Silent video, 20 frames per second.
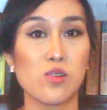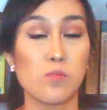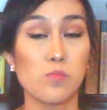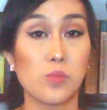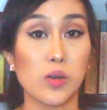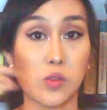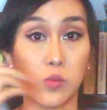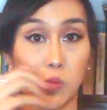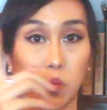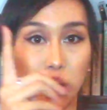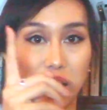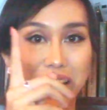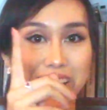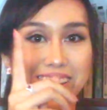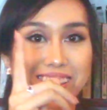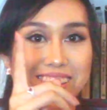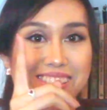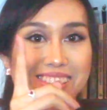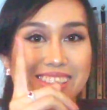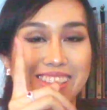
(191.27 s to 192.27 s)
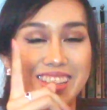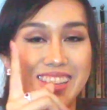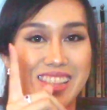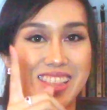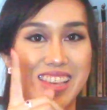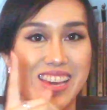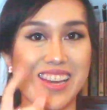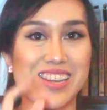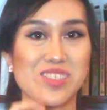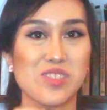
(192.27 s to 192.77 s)
But wait,
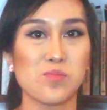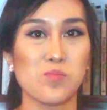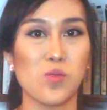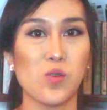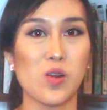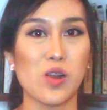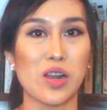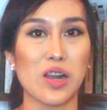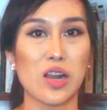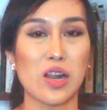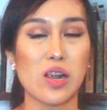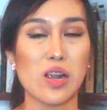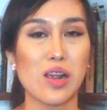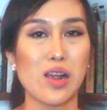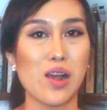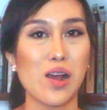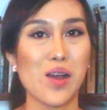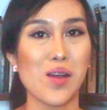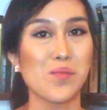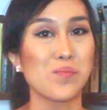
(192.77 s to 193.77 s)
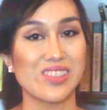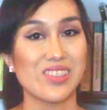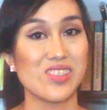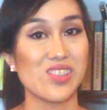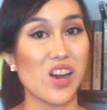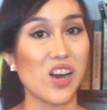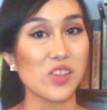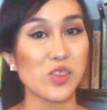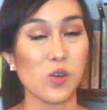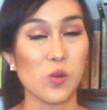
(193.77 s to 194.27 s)
there's more.
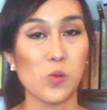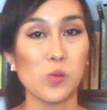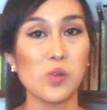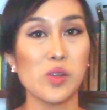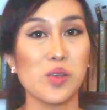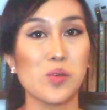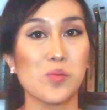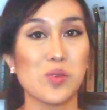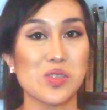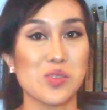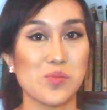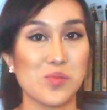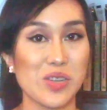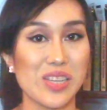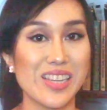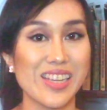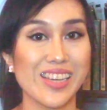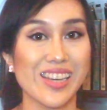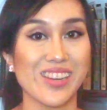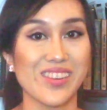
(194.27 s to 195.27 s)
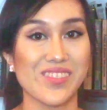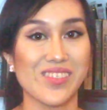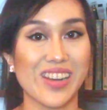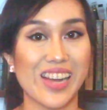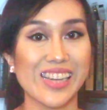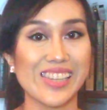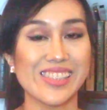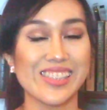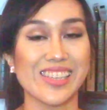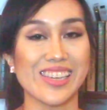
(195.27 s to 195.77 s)
Not only was reading and
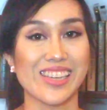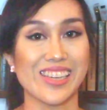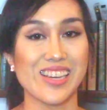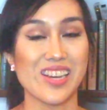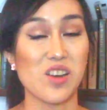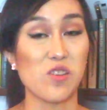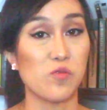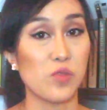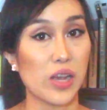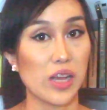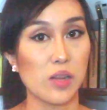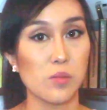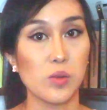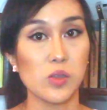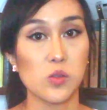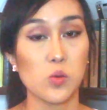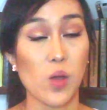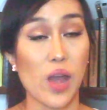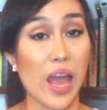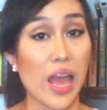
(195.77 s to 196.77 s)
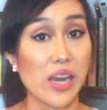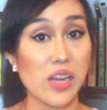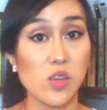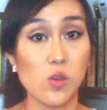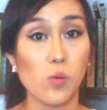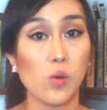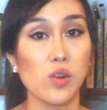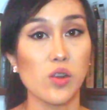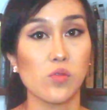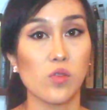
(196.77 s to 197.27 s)
writing available to
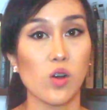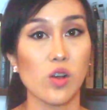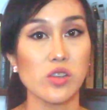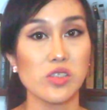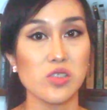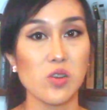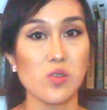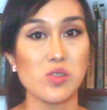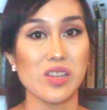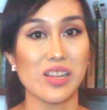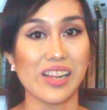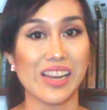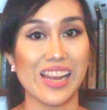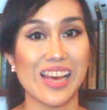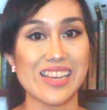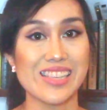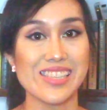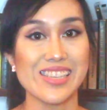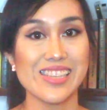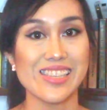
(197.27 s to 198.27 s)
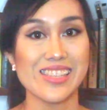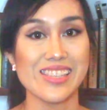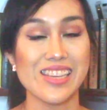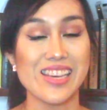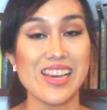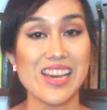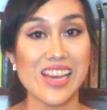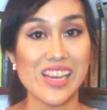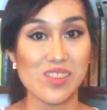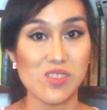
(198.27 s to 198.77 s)
anyone of all social classes,
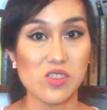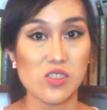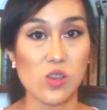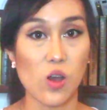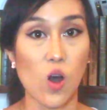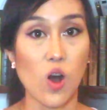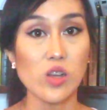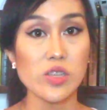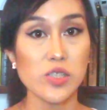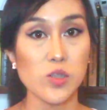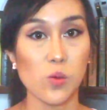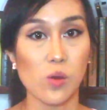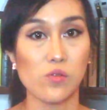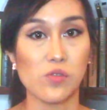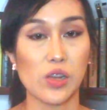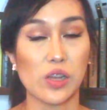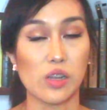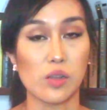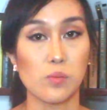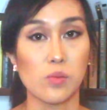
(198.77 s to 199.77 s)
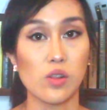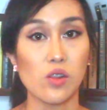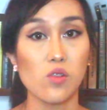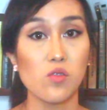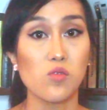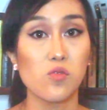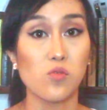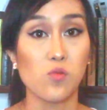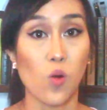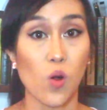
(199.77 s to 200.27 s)
it was also available
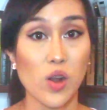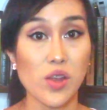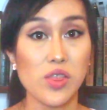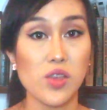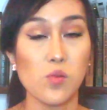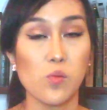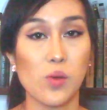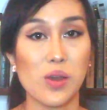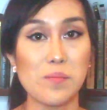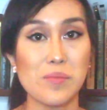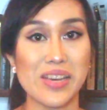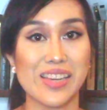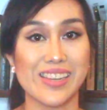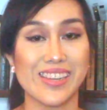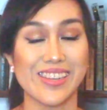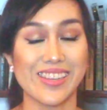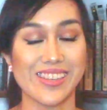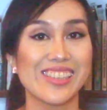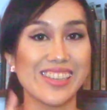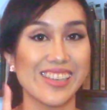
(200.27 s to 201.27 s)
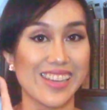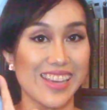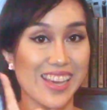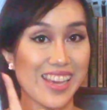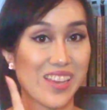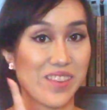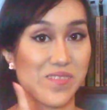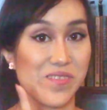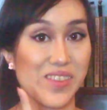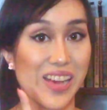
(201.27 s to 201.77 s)
for the women.
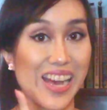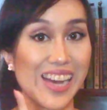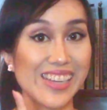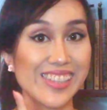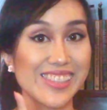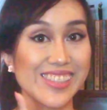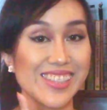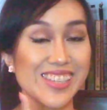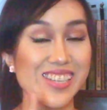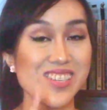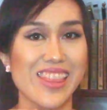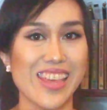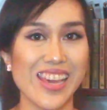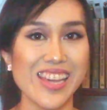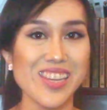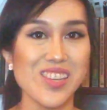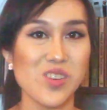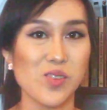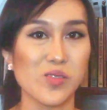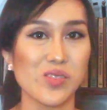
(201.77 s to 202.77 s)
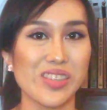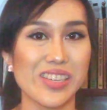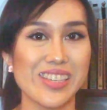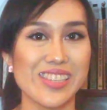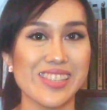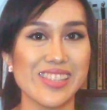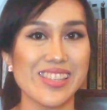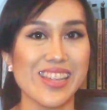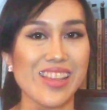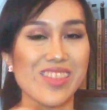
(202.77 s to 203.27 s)
In fact, they
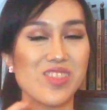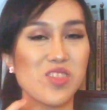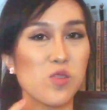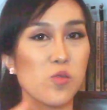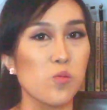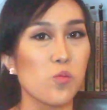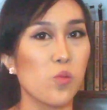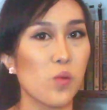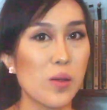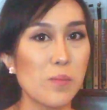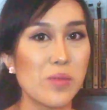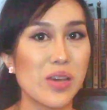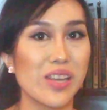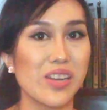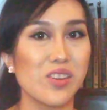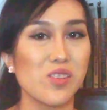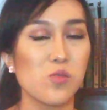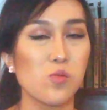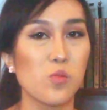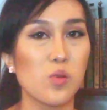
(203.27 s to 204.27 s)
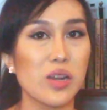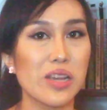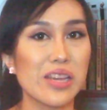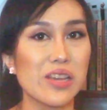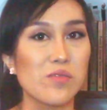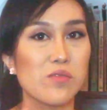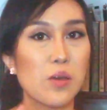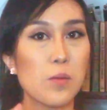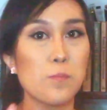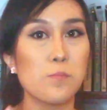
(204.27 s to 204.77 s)
noticed that the women were
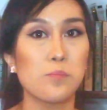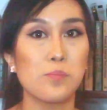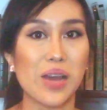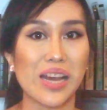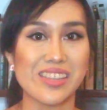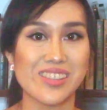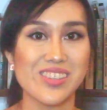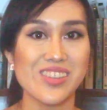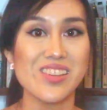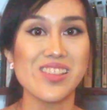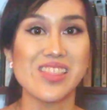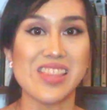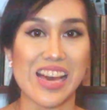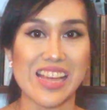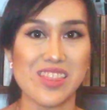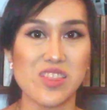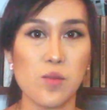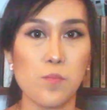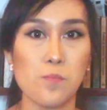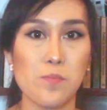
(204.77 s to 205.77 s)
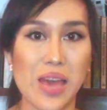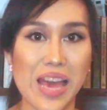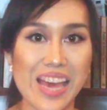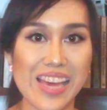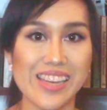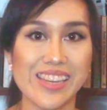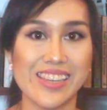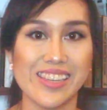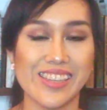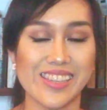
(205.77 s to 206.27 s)
even better than the
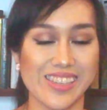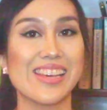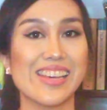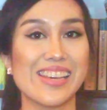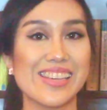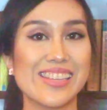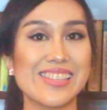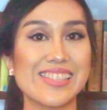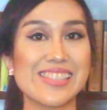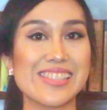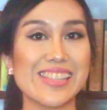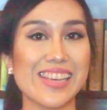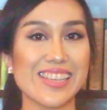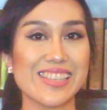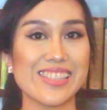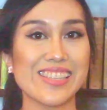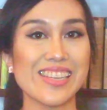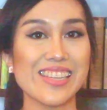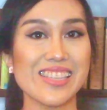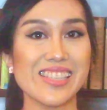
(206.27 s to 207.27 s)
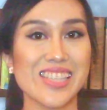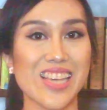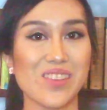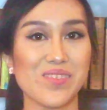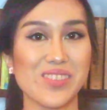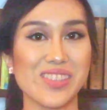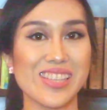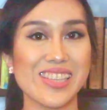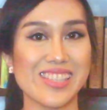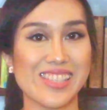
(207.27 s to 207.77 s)
men. In
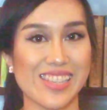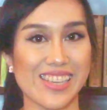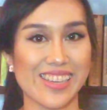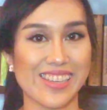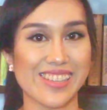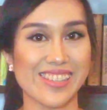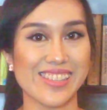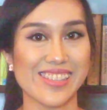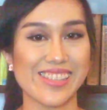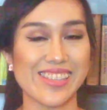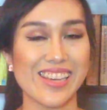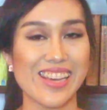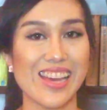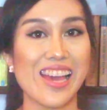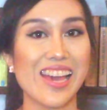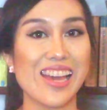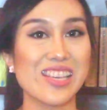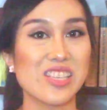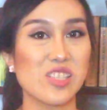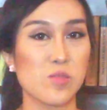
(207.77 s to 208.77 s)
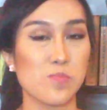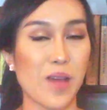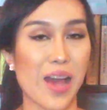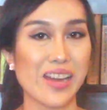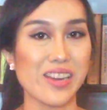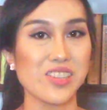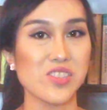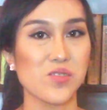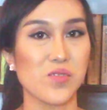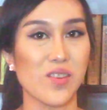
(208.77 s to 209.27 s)
1676, a
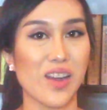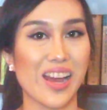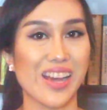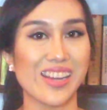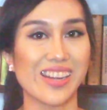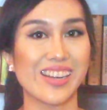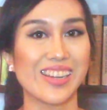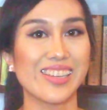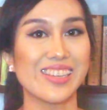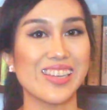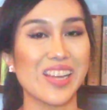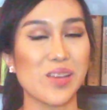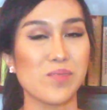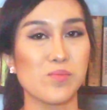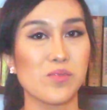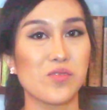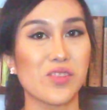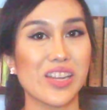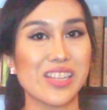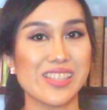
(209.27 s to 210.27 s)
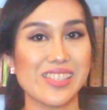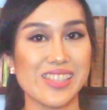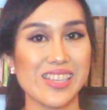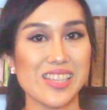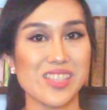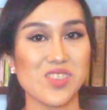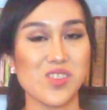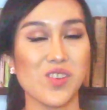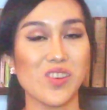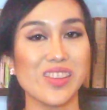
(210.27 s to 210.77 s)
Spanish friar named
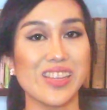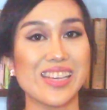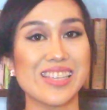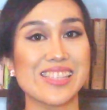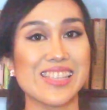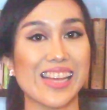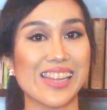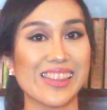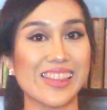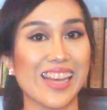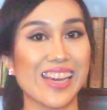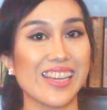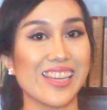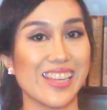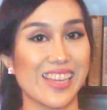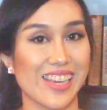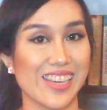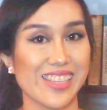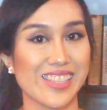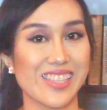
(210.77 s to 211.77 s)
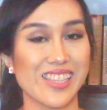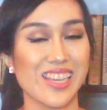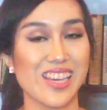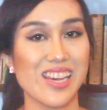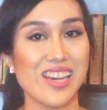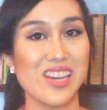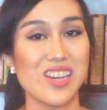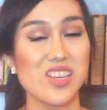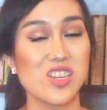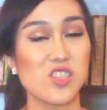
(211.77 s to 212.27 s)
Francisco de Santa Ines
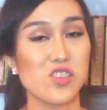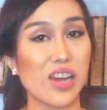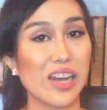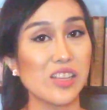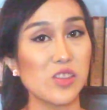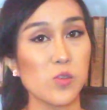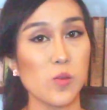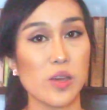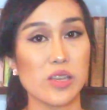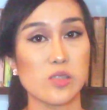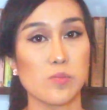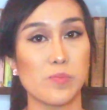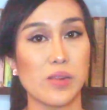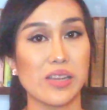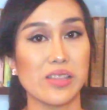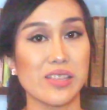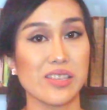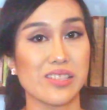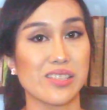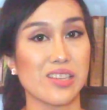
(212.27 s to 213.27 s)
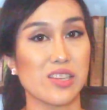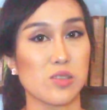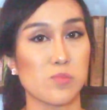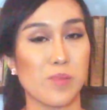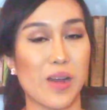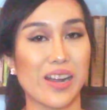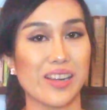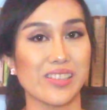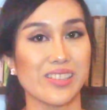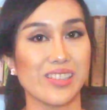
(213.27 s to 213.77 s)
tried to explain this
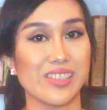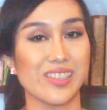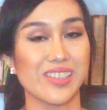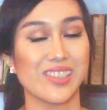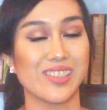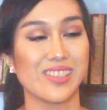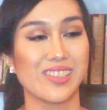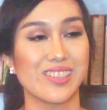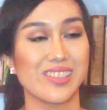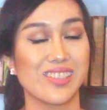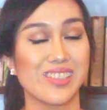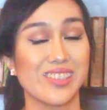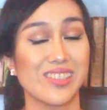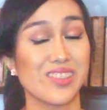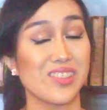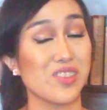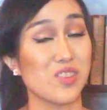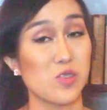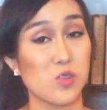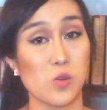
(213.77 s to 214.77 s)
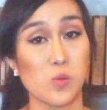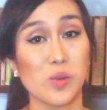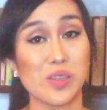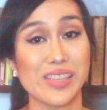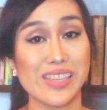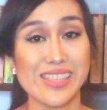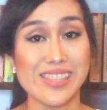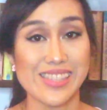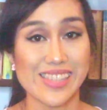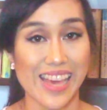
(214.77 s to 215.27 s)
disparity. Do you know what
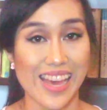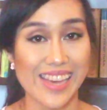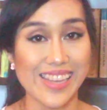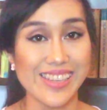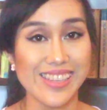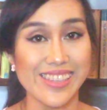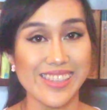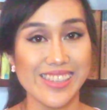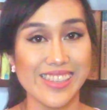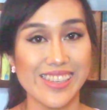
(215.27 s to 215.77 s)
he said?